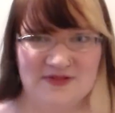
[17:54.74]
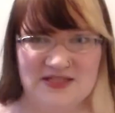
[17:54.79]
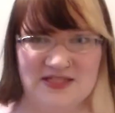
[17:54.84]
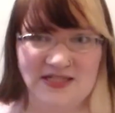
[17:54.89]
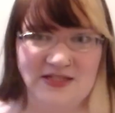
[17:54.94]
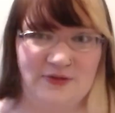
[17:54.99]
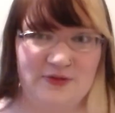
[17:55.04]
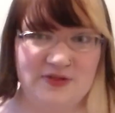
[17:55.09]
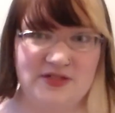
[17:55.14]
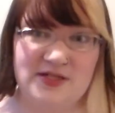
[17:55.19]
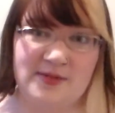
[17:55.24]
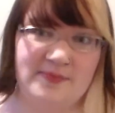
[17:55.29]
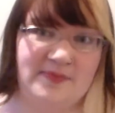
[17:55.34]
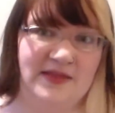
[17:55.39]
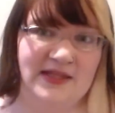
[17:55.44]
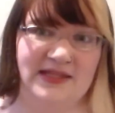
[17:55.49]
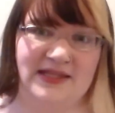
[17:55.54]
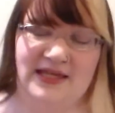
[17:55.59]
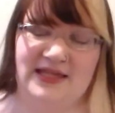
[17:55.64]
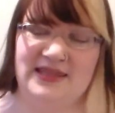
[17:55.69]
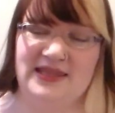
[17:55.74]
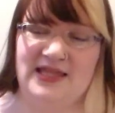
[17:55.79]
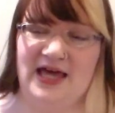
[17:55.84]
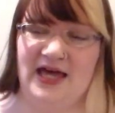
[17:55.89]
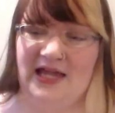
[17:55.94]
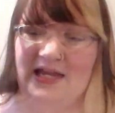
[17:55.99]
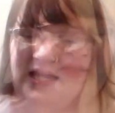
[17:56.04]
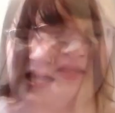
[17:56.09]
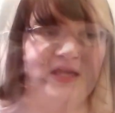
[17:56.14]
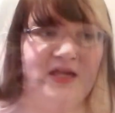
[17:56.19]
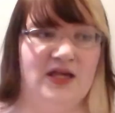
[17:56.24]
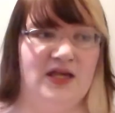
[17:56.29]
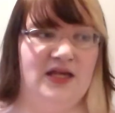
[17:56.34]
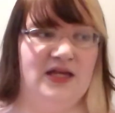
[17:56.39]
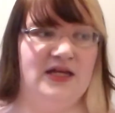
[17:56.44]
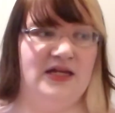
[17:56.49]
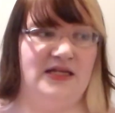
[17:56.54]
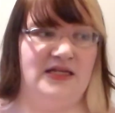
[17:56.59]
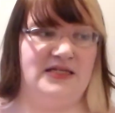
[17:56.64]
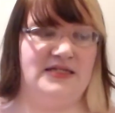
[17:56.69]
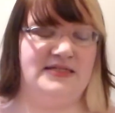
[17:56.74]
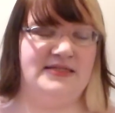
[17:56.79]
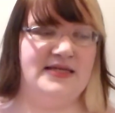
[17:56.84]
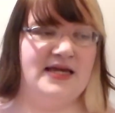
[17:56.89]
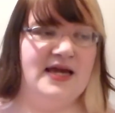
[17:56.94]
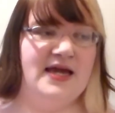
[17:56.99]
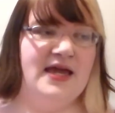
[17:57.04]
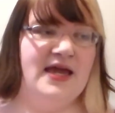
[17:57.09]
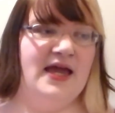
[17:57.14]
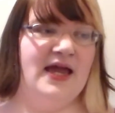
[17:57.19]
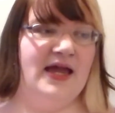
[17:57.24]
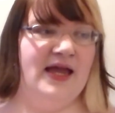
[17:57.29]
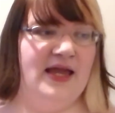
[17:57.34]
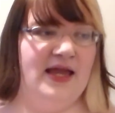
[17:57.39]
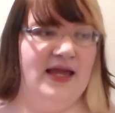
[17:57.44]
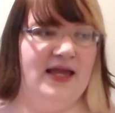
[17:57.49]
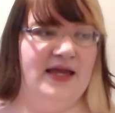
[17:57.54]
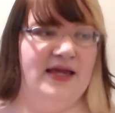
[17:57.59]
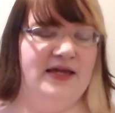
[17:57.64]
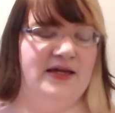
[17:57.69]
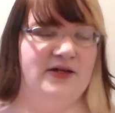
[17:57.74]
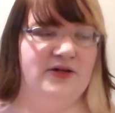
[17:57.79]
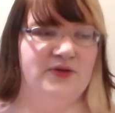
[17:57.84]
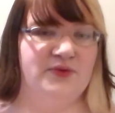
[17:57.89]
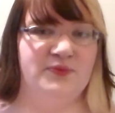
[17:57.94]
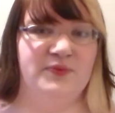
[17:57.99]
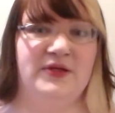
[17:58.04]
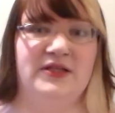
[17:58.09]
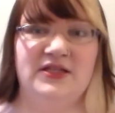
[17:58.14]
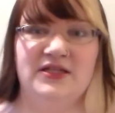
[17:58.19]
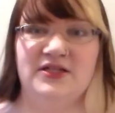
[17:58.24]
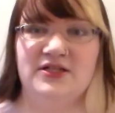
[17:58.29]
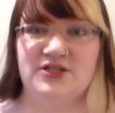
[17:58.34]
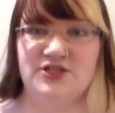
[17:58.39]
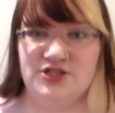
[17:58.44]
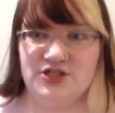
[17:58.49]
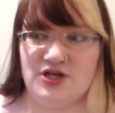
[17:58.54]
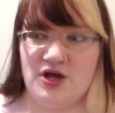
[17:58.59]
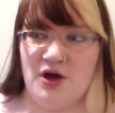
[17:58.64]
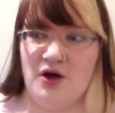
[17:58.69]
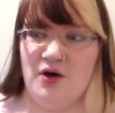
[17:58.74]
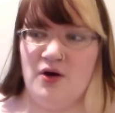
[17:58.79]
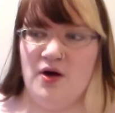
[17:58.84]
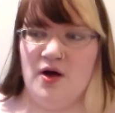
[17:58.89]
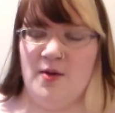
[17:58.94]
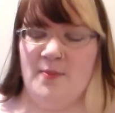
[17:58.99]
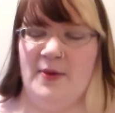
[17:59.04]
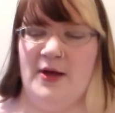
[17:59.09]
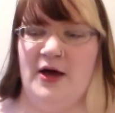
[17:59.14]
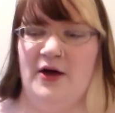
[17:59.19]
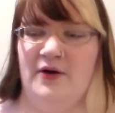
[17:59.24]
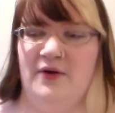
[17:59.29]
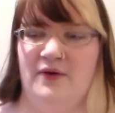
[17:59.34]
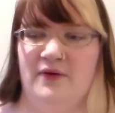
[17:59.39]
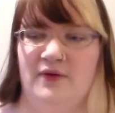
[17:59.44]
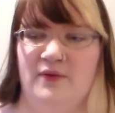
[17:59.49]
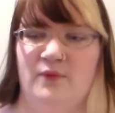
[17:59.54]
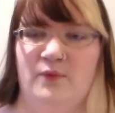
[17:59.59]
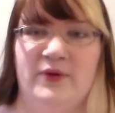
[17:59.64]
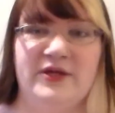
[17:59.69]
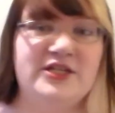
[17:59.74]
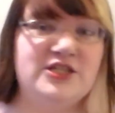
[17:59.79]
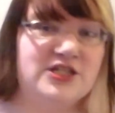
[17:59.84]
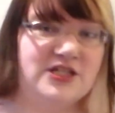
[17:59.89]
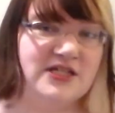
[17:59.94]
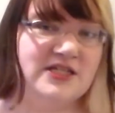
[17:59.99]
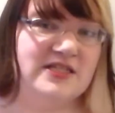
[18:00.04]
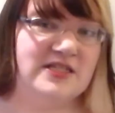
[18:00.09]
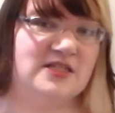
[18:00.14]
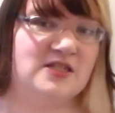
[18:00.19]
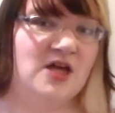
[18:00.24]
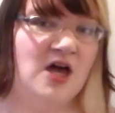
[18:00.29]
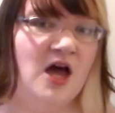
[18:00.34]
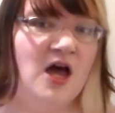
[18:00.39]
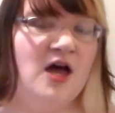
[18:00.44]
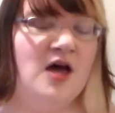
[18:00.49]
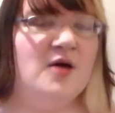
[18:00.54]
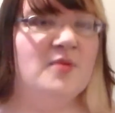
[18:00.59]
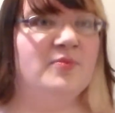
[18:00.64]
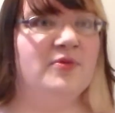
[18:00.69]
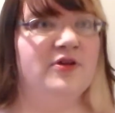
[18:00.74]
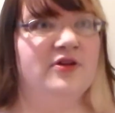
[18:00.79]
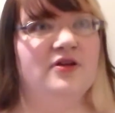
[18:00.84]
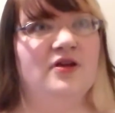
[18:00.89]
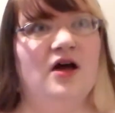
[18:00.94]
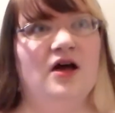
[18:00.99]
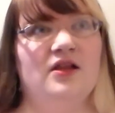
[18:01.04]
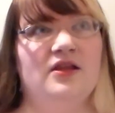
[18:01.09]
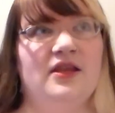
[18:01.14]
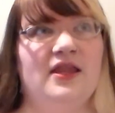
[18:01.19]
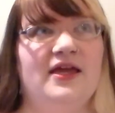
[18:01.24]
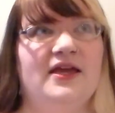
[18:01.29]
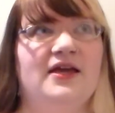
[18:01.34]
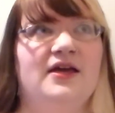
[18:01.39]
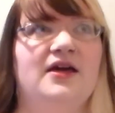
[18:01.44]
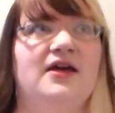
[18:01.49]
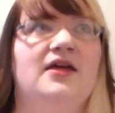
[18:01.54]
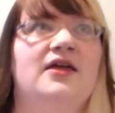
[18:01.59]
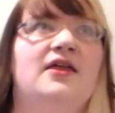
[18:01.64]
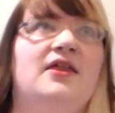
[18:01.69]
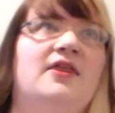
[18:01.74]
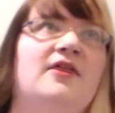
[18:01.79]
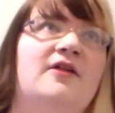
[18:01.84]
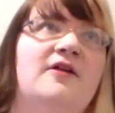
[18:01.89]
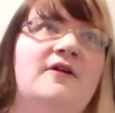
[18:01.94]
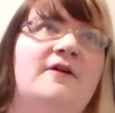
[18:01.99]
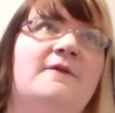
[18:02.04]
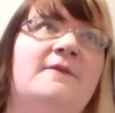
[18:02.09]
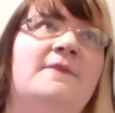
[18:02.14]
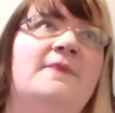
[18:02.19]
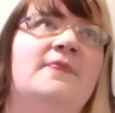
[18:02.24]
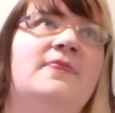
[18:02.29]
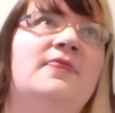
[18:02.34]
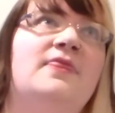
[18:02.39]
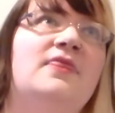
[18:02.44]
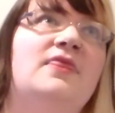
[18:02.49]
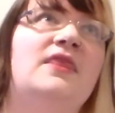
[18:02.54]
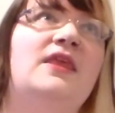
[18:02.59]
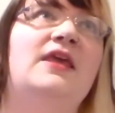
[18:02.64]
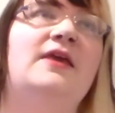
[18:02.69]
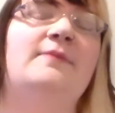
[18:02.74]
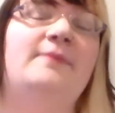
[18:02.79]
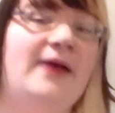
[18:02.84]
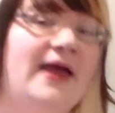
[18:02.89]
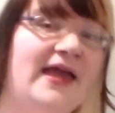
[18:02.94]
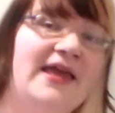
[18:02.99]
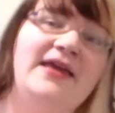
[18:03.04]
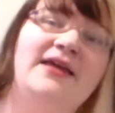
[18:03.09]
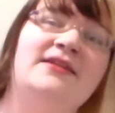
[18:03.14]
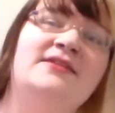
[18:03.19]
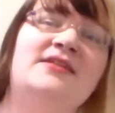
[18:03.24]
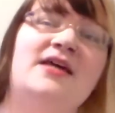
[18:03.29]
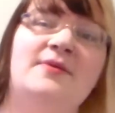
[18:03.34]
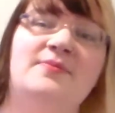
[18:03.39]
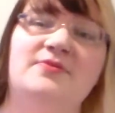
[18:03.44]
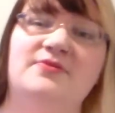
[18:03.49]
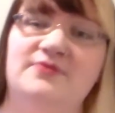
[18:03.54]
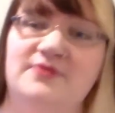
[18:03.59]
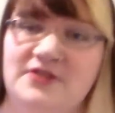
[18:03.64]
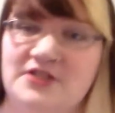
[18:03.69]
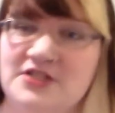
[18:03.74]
F C or something like that. It is a really good show about witches, but not like the pagan type